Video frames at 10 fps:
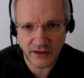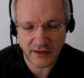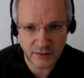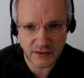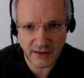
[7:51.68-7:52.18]

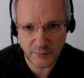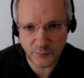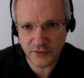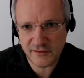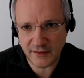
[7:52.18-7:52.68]
you can
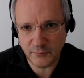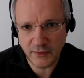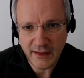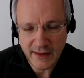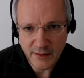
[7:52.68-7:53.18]
put
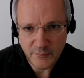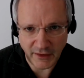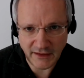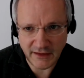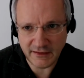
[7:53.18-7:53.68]
some
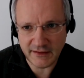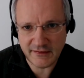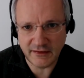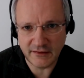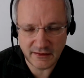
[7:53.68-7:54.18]
money in it
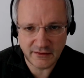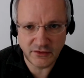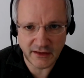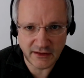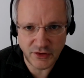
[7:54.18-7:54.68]
and you
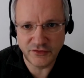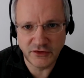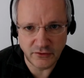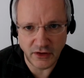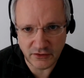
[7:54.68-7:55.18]
get a
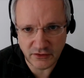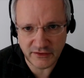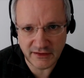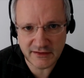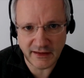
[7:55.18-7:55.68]
revenue out of
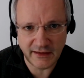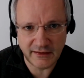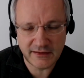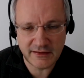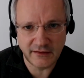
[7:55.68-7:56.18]
it.
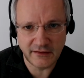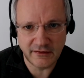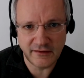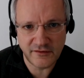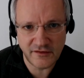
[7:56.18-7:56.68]
And
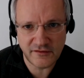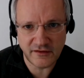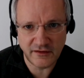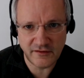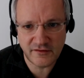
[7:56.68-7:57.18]

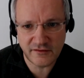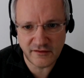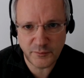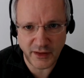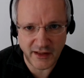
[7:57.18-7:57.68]

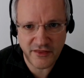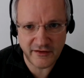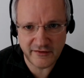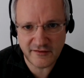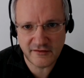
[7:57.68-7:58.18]
this path
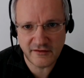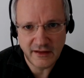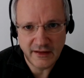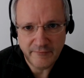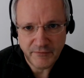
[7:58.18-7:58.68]
is
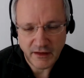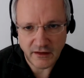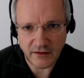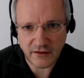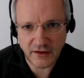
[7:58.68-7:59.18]

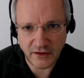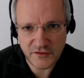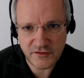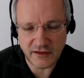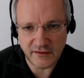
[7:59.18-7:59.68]

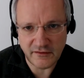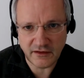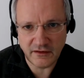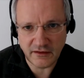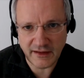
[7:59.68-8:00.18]
closed in the
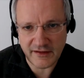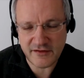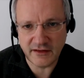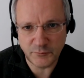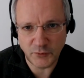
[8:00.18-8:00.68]

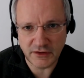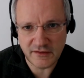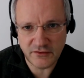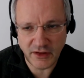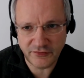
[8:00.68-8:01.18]
classical models. You have